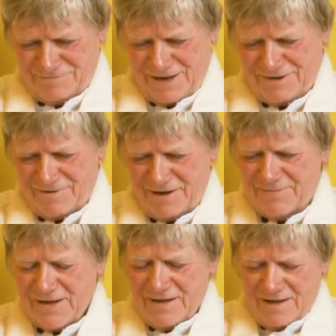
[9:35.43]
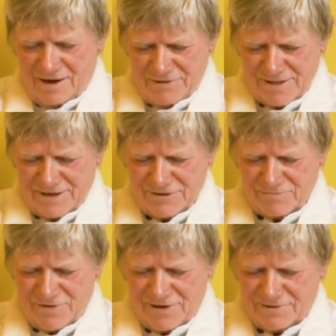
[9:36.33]
but anyway, I think that's a
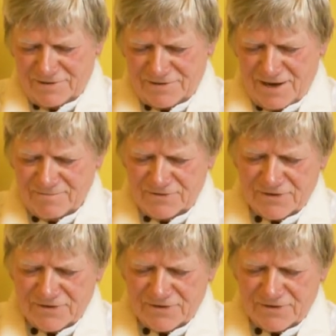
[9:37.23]
pretty good attempt.